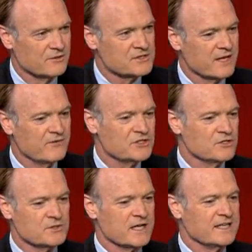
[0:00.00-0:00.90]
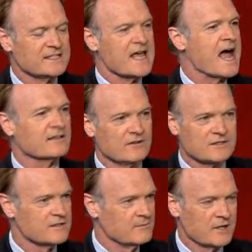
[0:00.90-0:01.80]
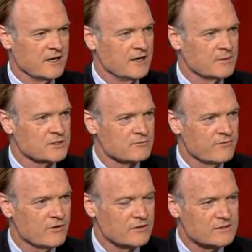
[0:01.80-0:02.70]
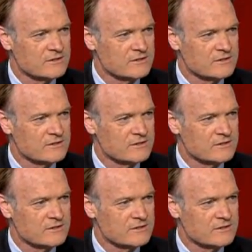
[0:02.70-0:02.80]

set of issues exactly the same dynamics reversed.